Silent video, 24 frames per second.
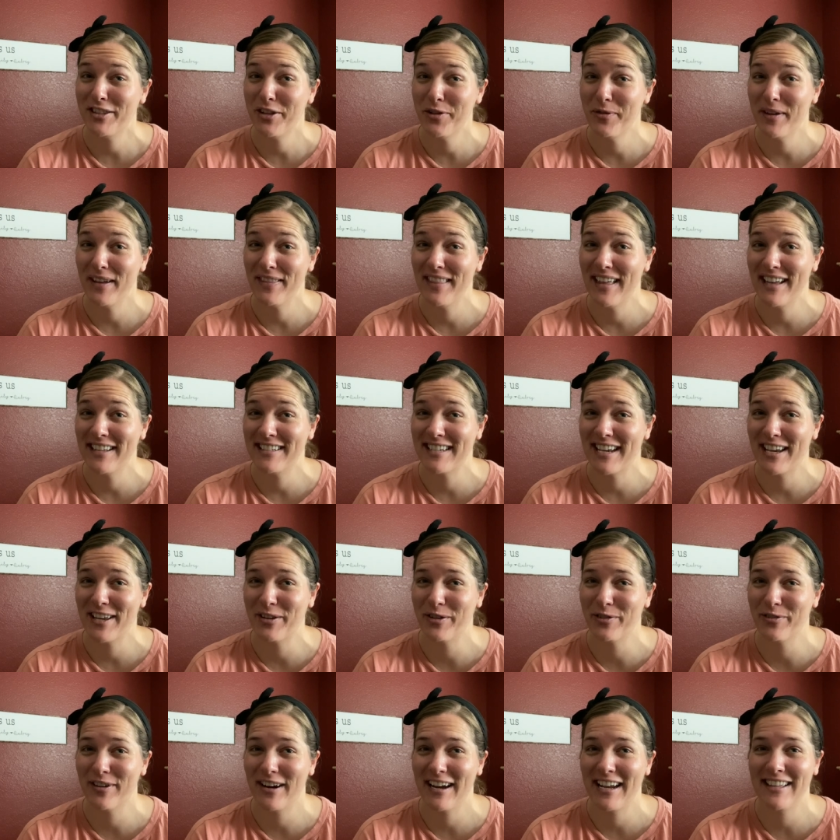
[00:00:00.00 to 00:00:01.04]
you read that
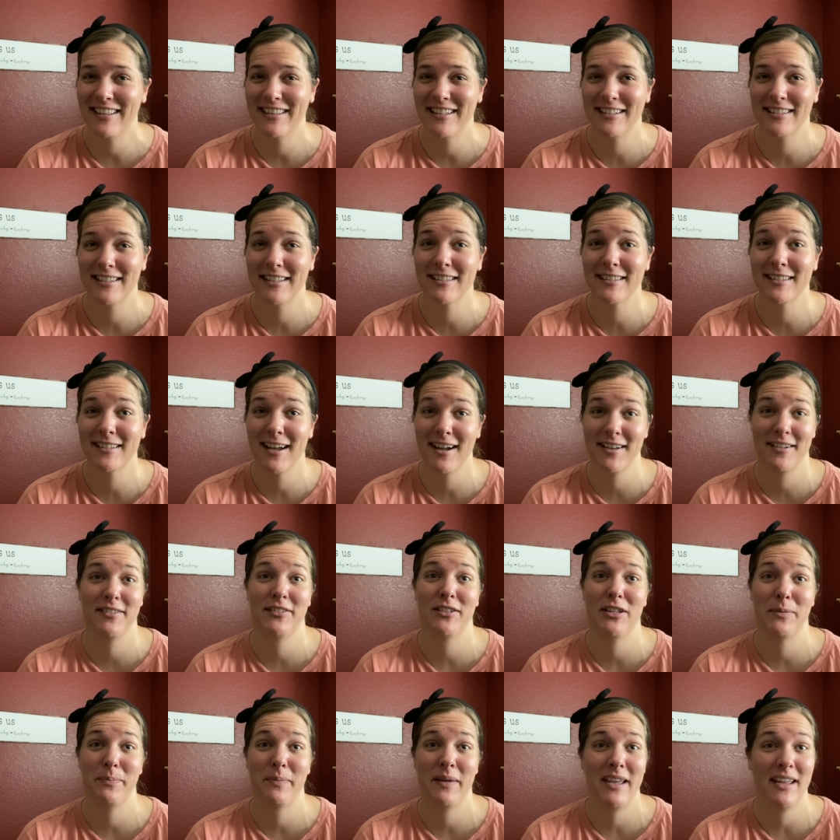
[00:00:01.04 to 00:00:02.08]
title right. This is not
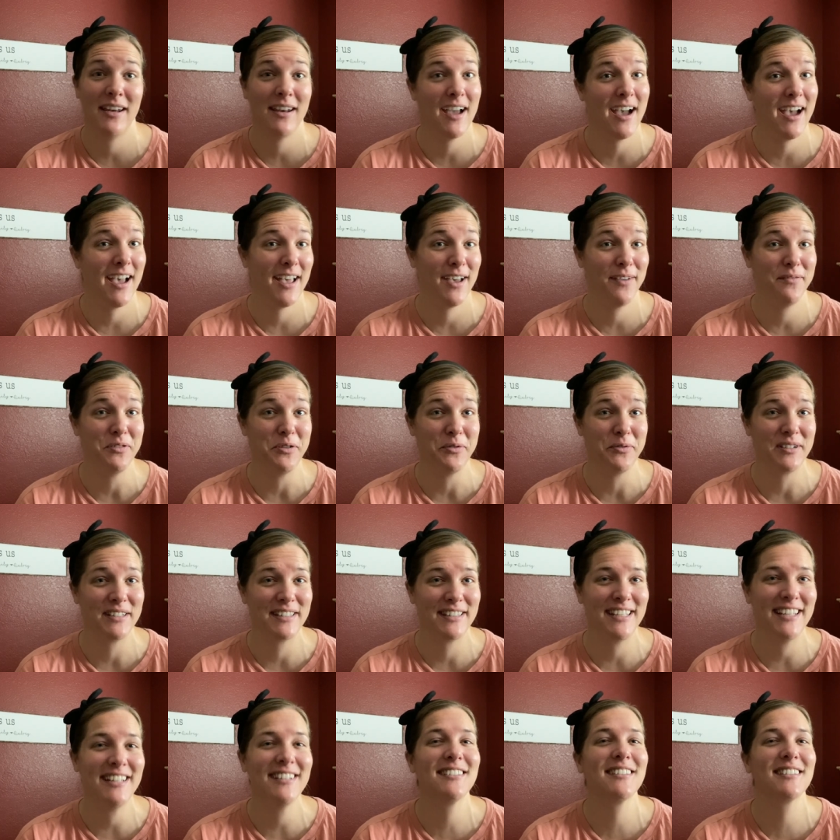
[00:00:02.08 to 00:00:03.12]
clickbait. I have the
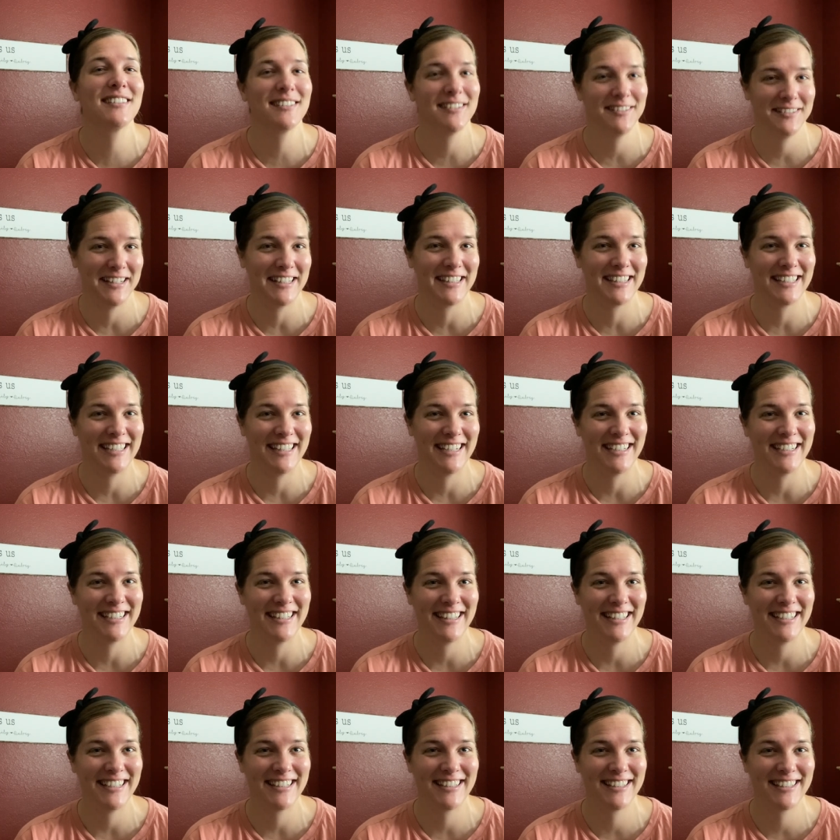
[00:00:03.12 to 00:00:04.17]
receipts. Let's get into
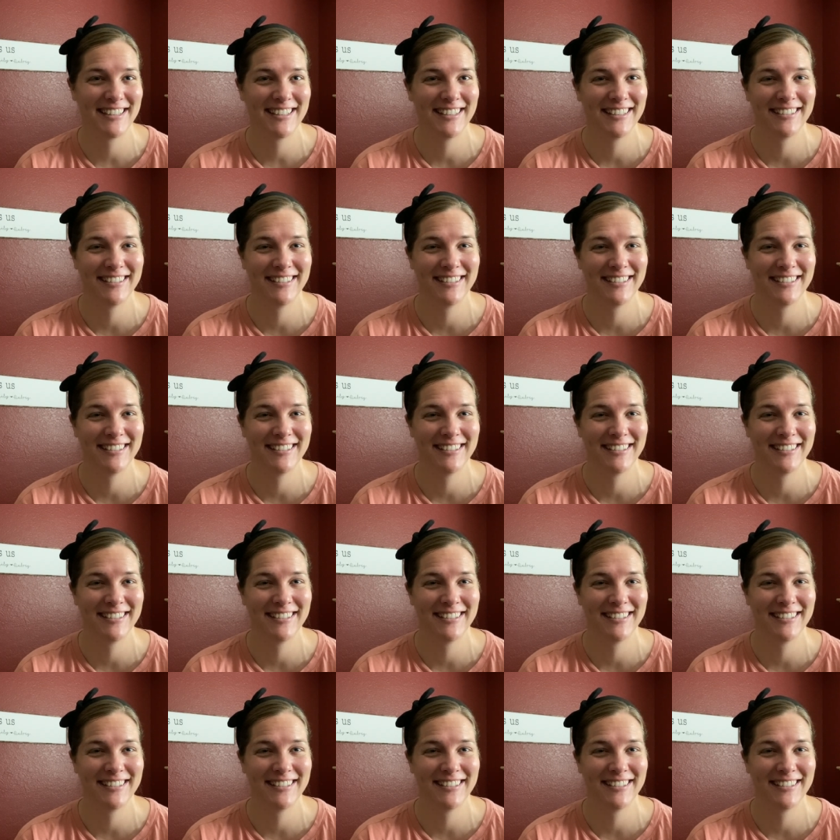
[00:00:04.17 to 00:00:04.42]
this.